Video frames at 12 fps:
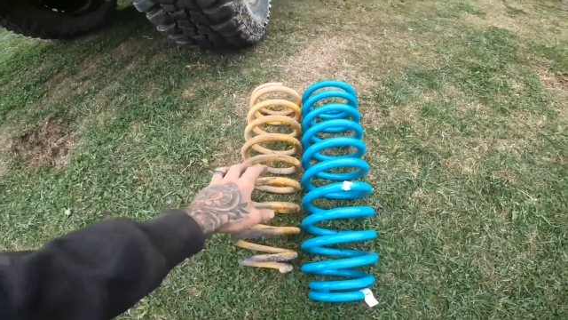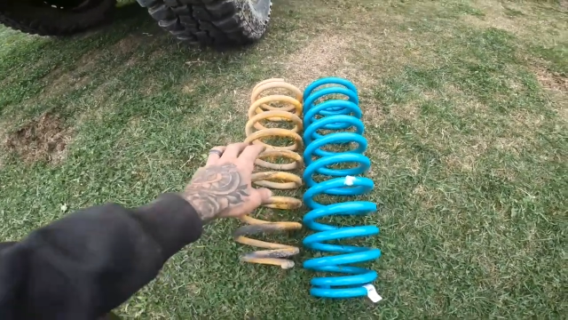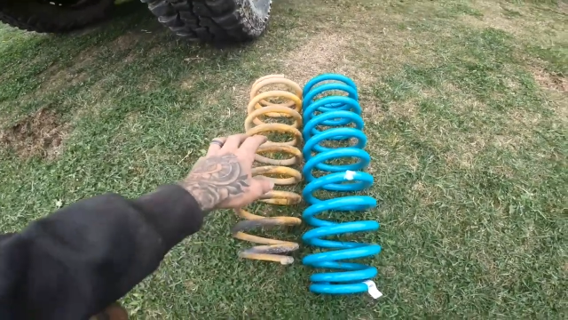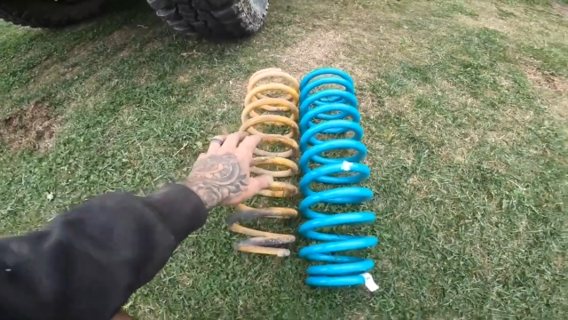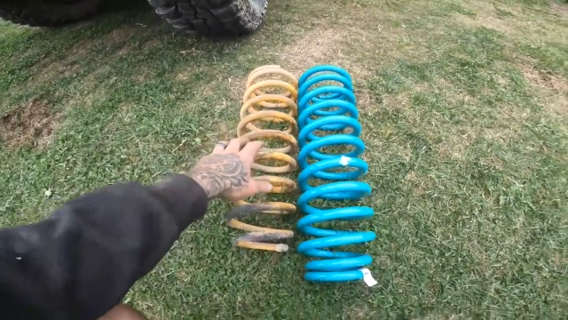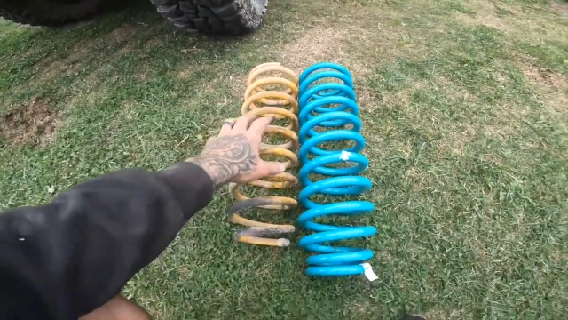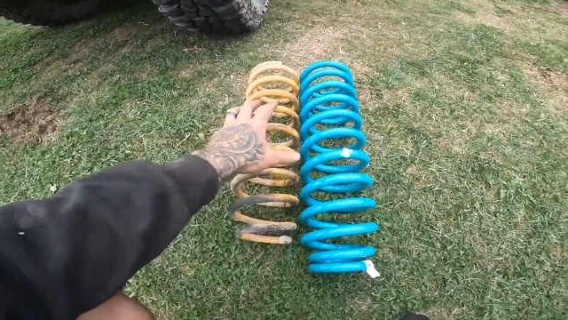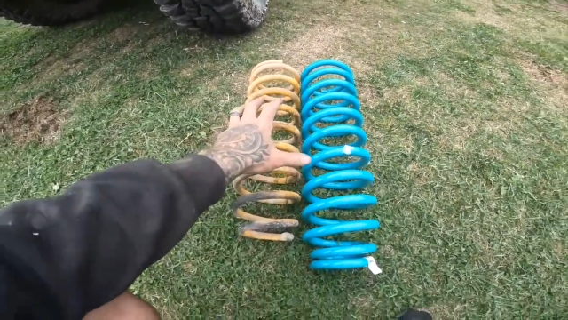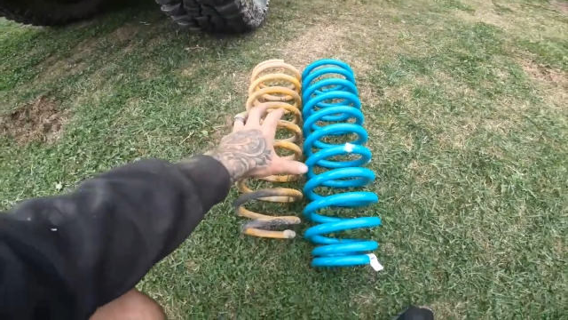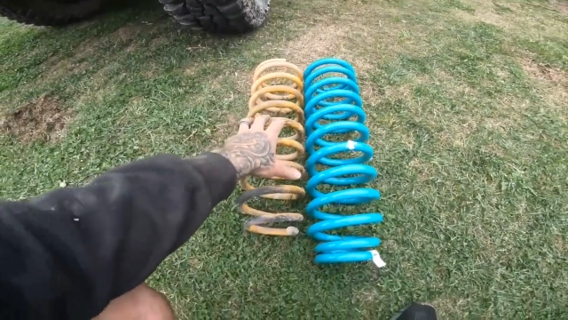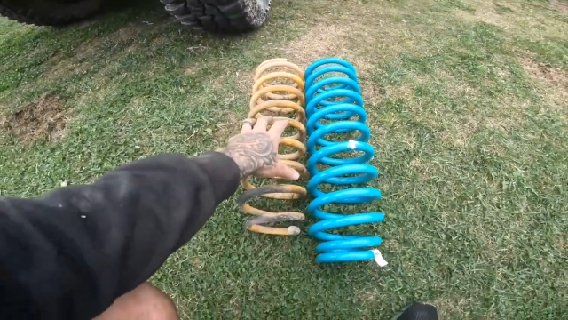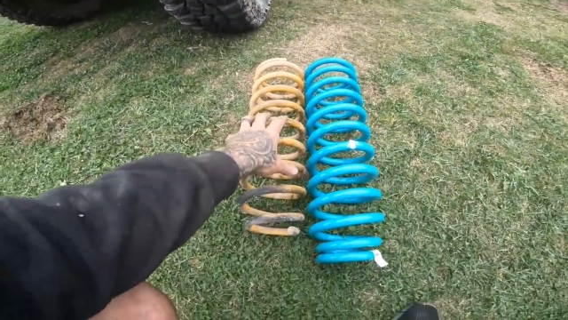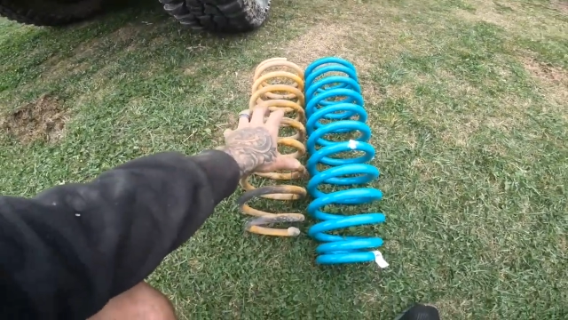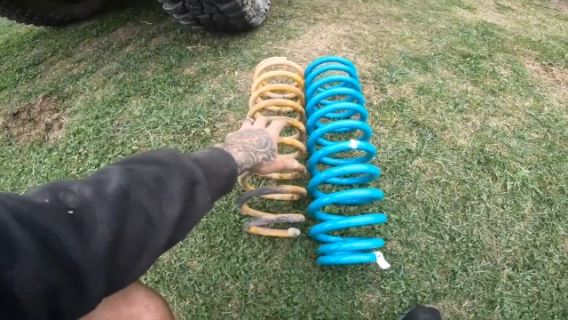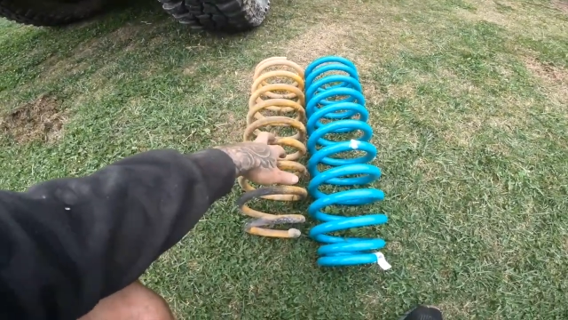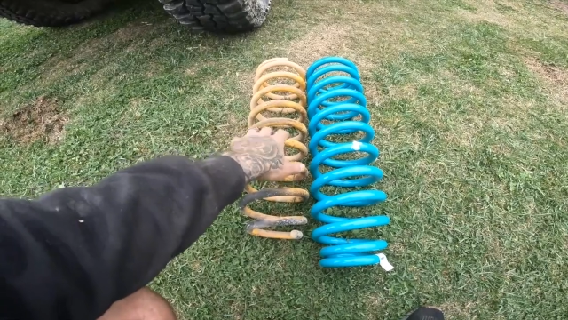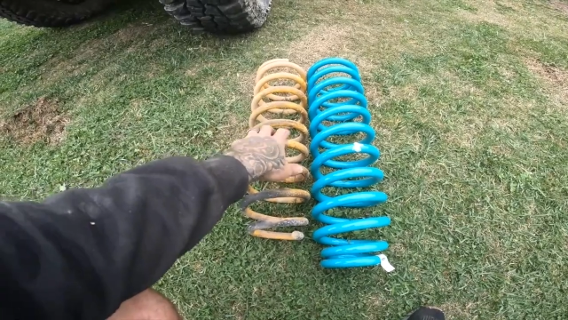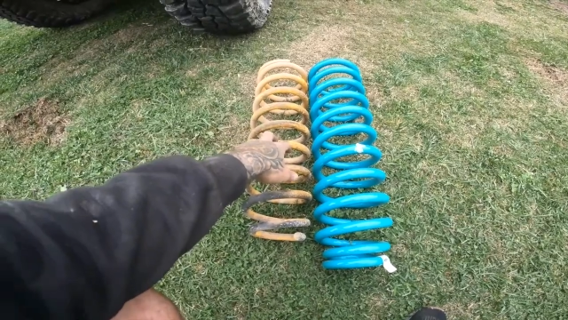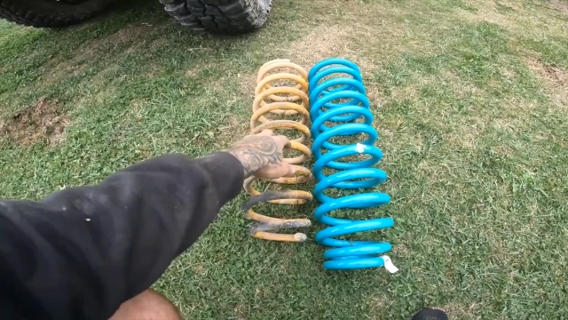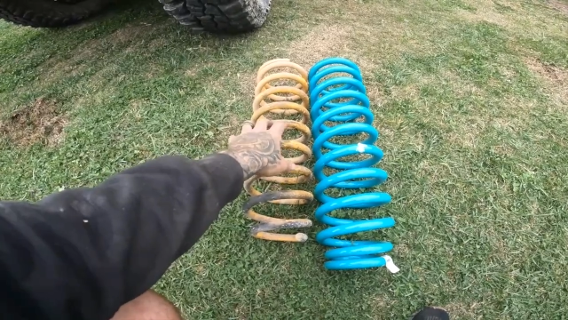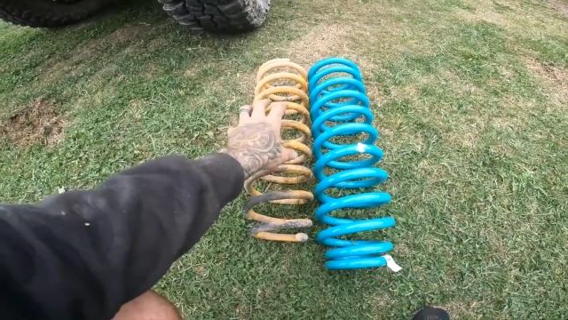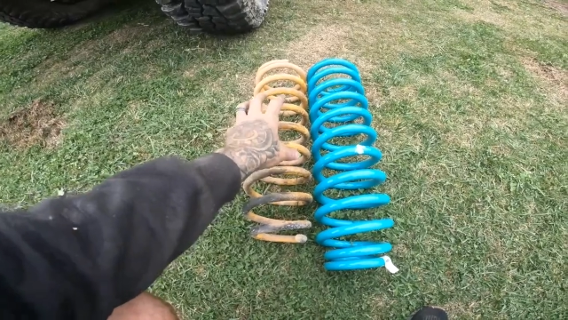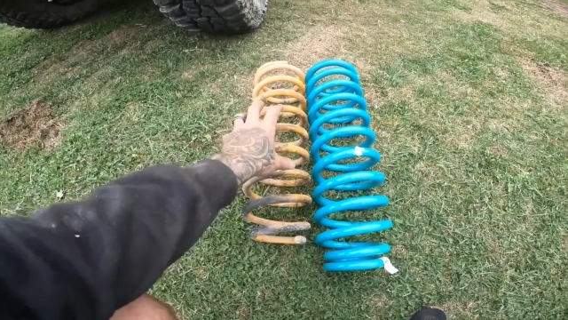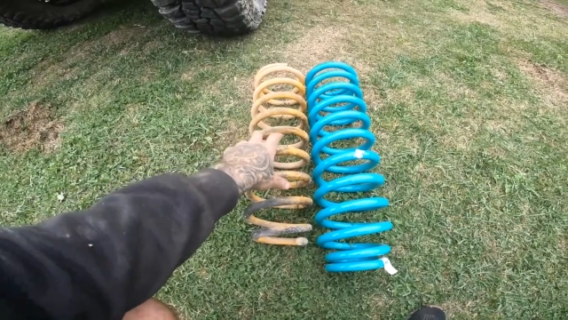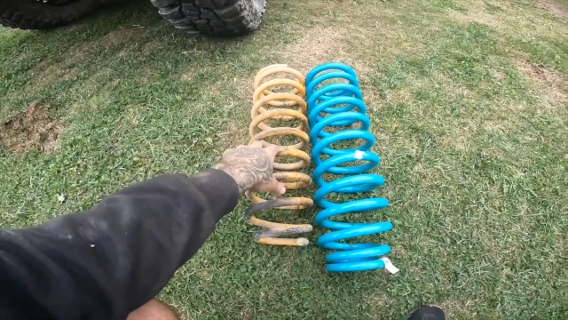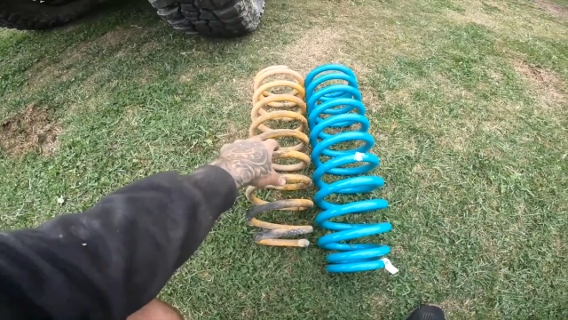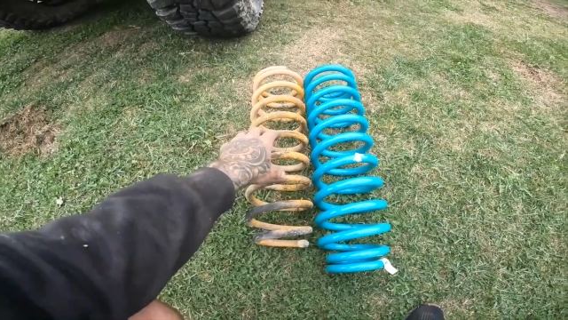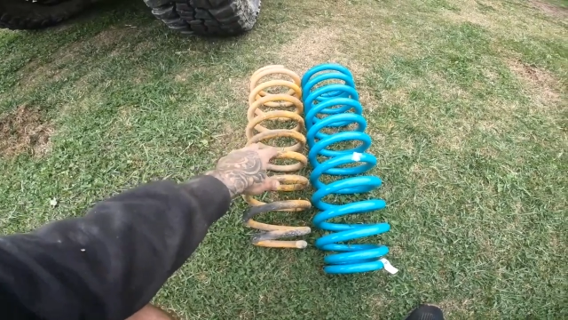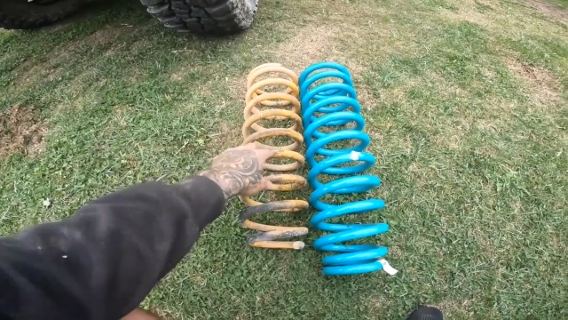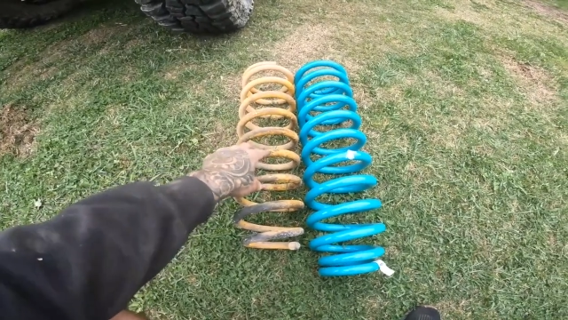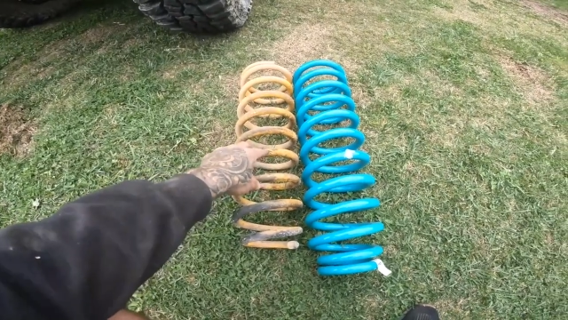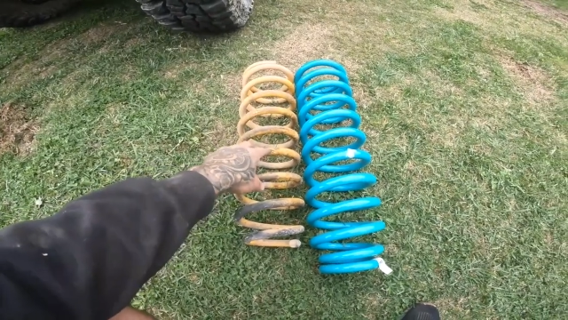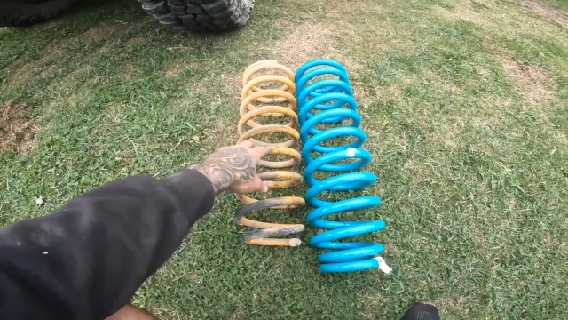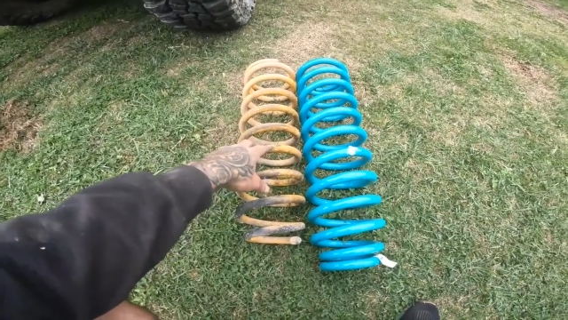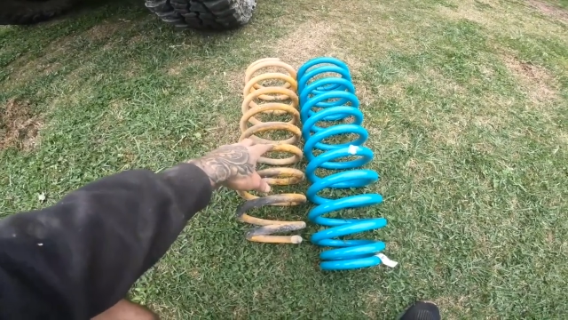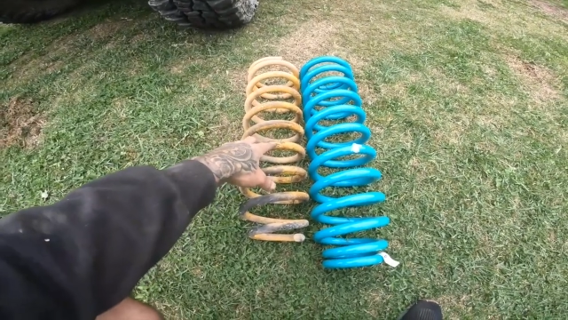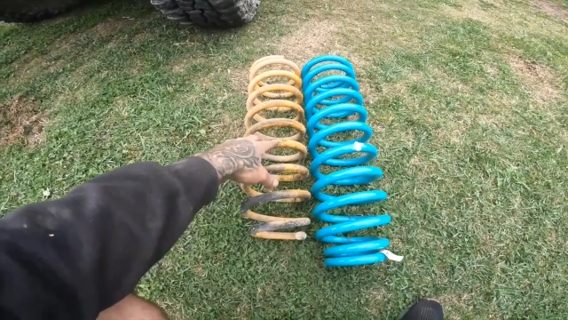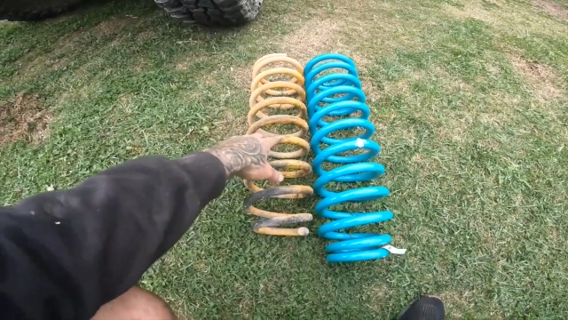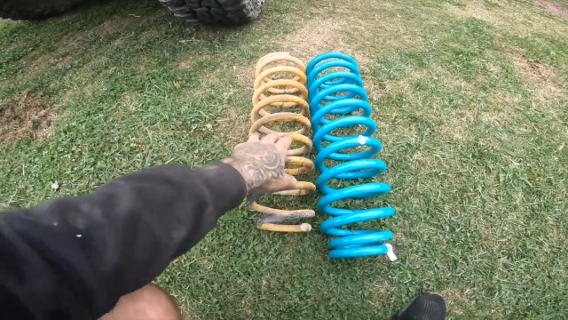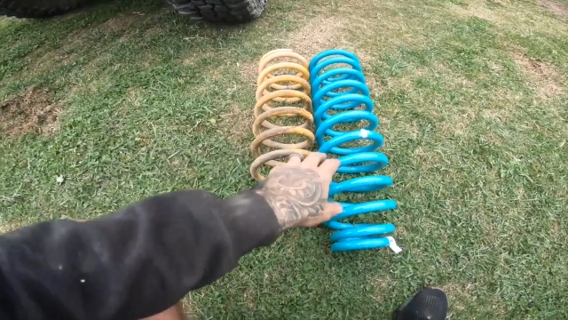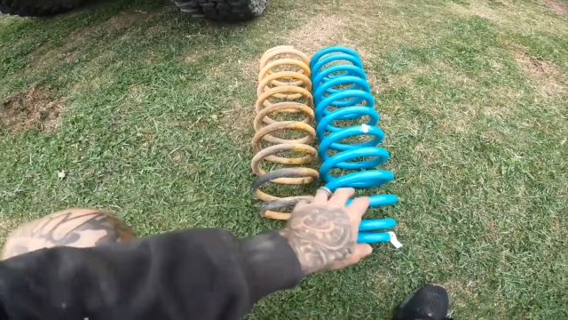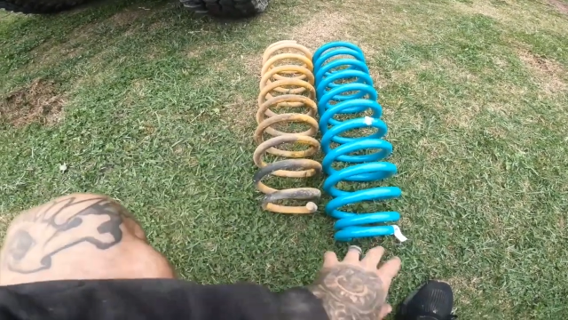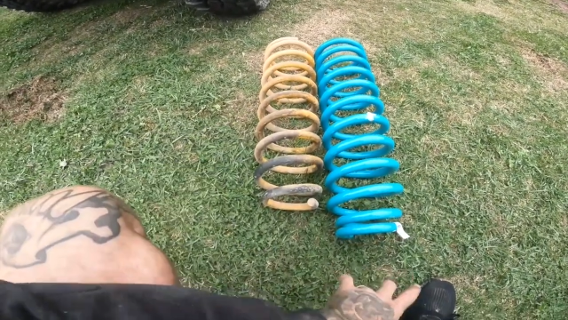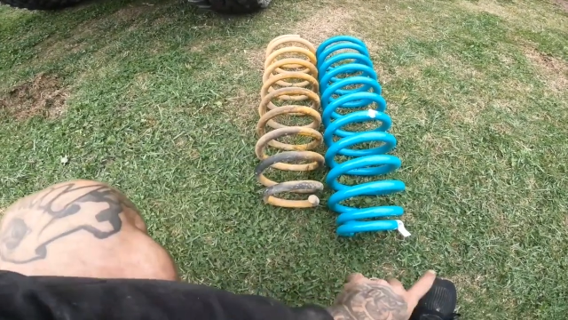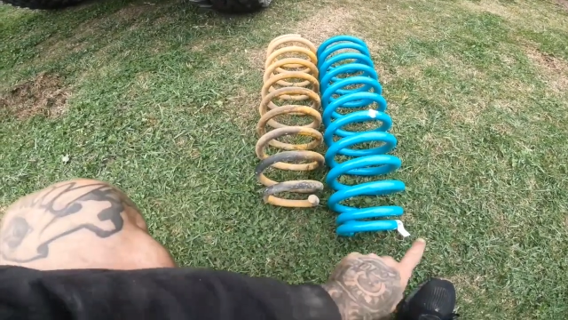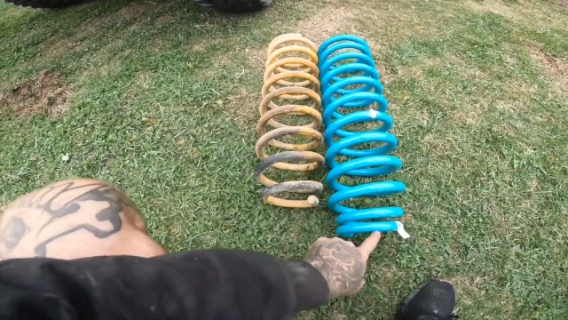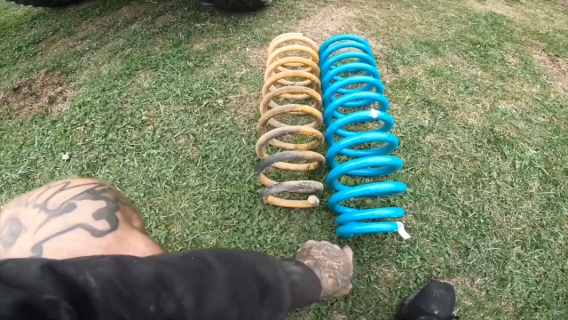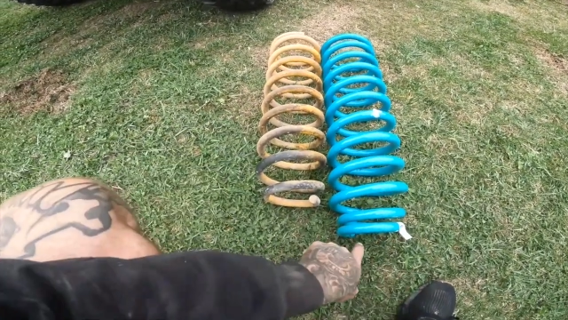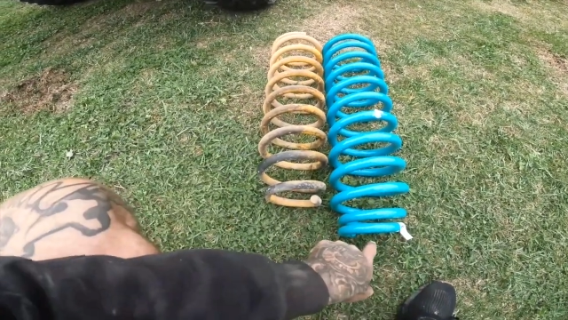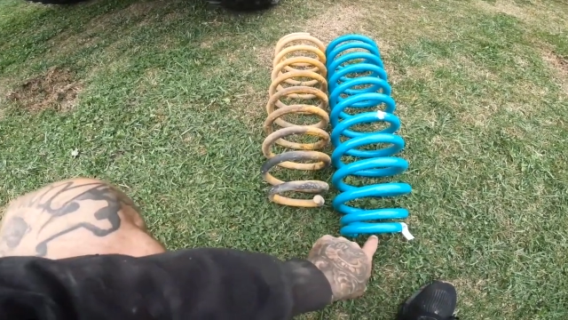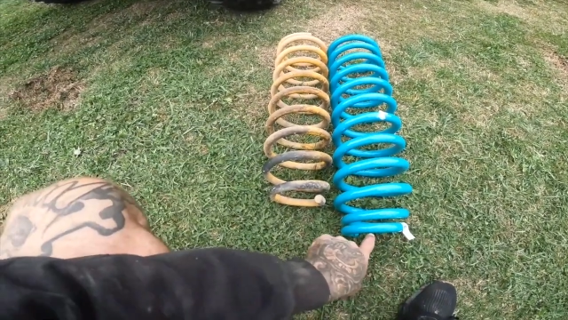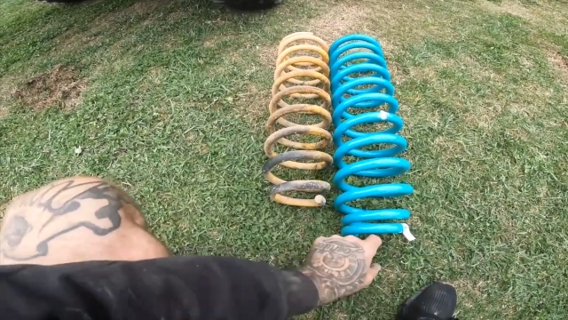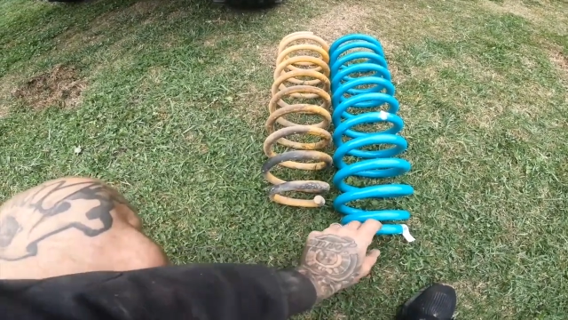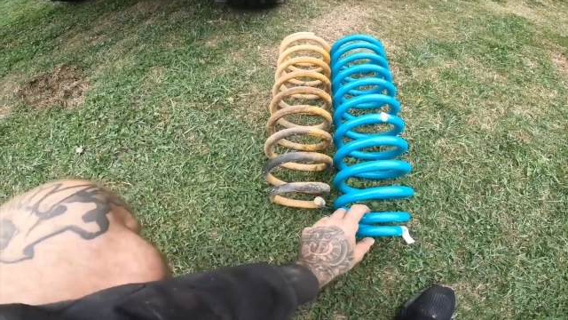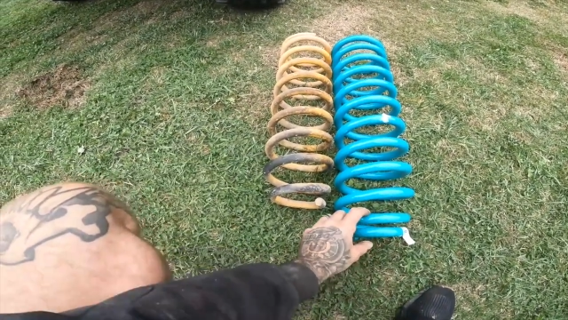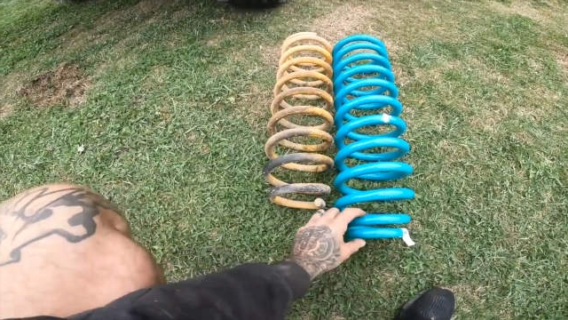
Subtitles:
Nobody's mouth can be seen.